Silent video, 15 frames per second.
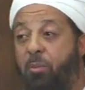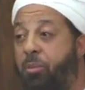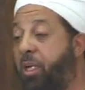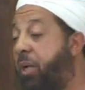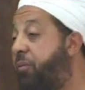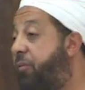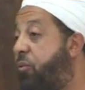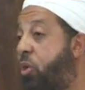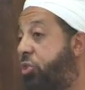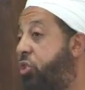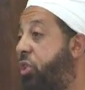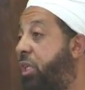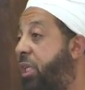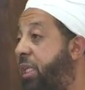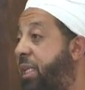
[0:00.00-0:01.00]
But
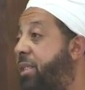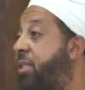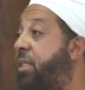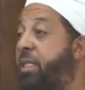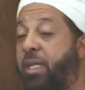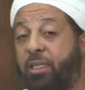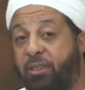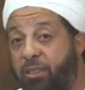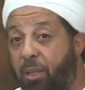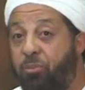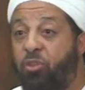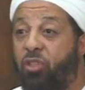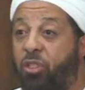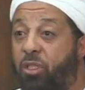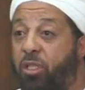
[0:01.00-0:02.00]
unfortunately, it's the
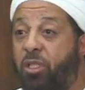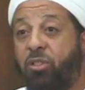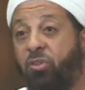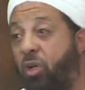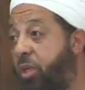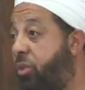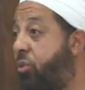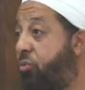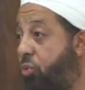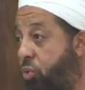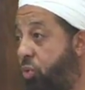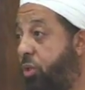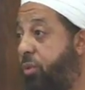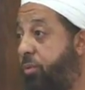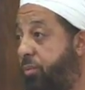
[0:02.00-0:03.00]
exception, it's not the
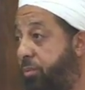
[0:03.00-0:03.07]
rule.